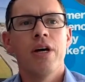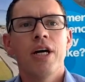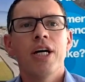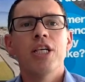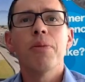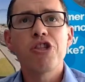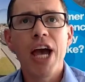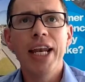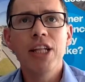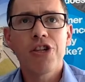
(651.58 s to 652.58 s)
So my
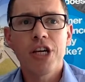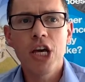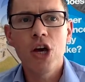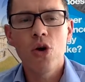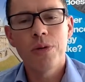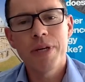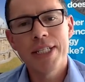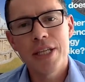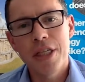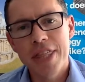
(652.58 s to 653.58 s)
challenge to you would be
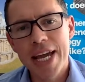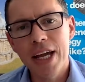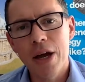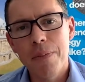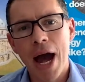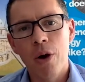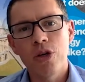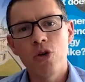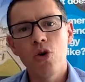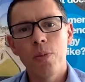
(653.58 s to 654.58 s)
to think about
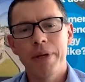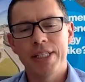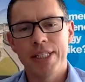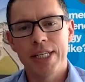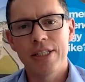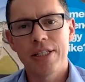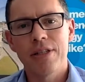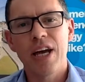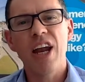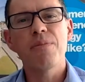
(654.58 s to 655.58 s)
your business,
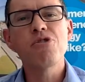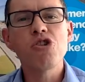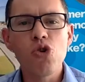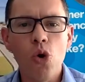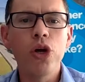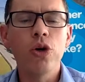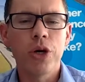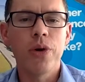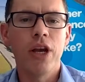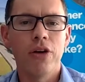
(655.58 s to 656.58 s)
and I'm sure you're
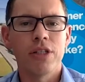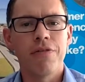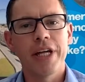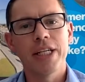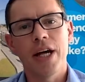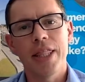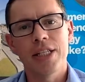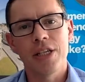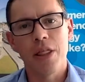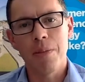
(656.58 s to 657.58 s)
doing lots of things like this
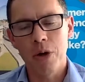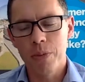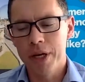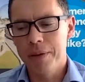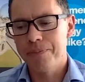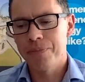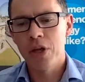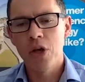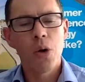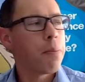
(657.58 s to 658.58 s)
at the moment,
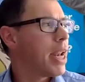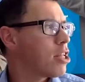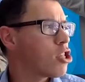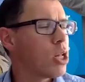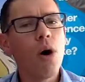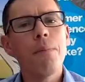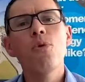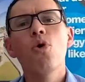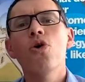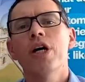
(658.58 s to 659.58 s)
but actually what
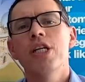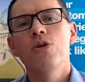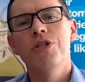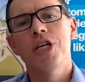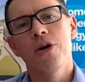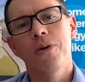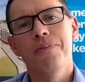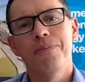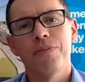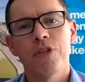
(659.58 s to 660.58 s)
more can you do to